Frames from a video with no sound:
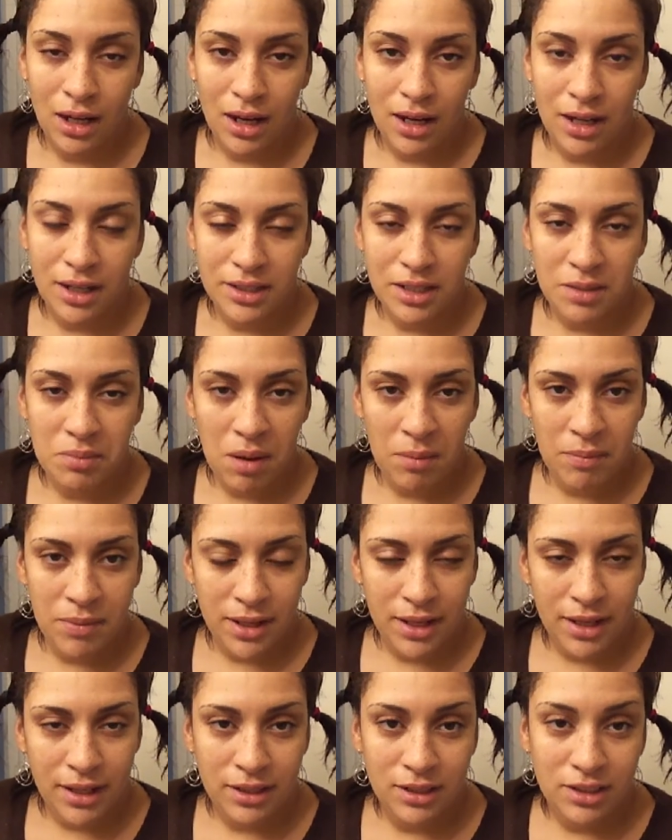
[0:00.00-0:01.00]
I did my
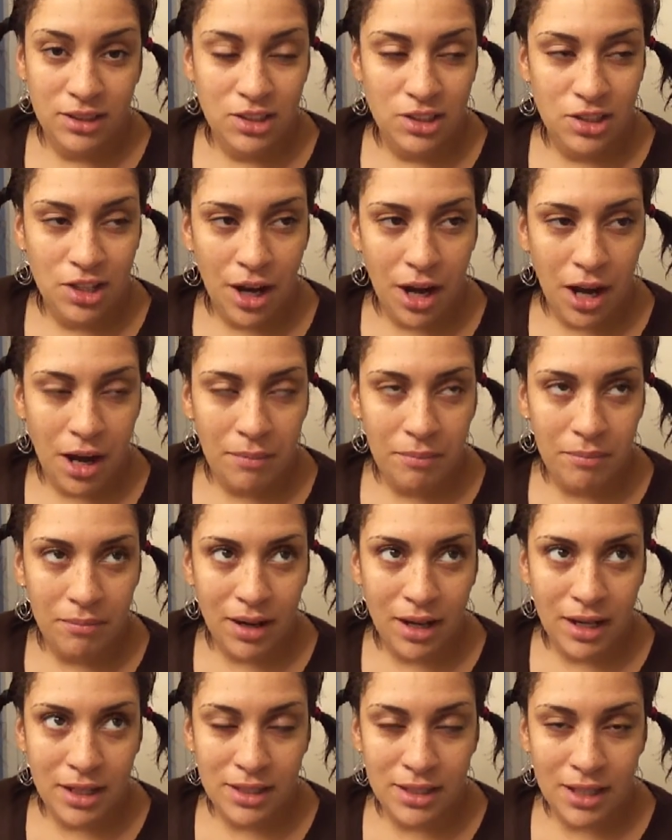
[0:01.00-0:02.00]
big chop
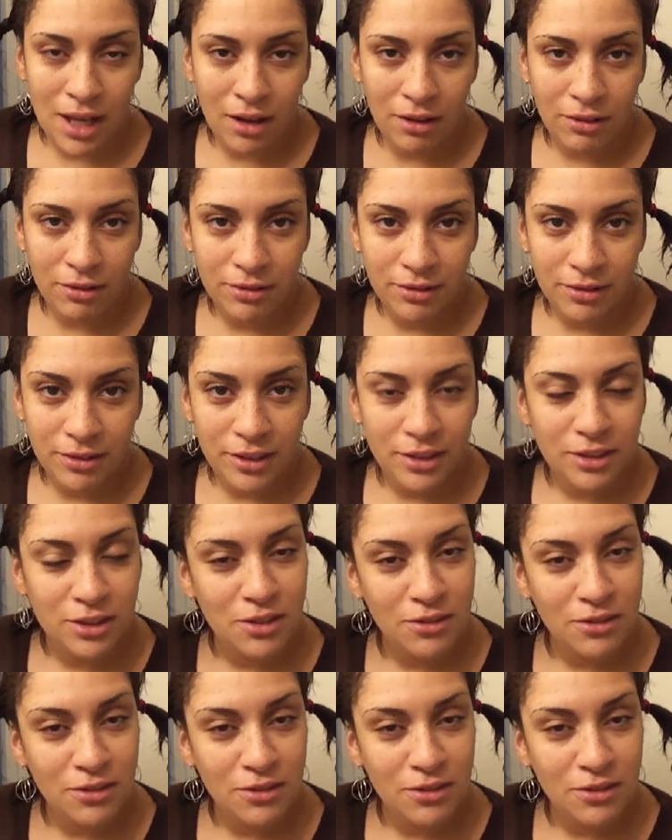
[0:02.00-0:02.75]
myself. It's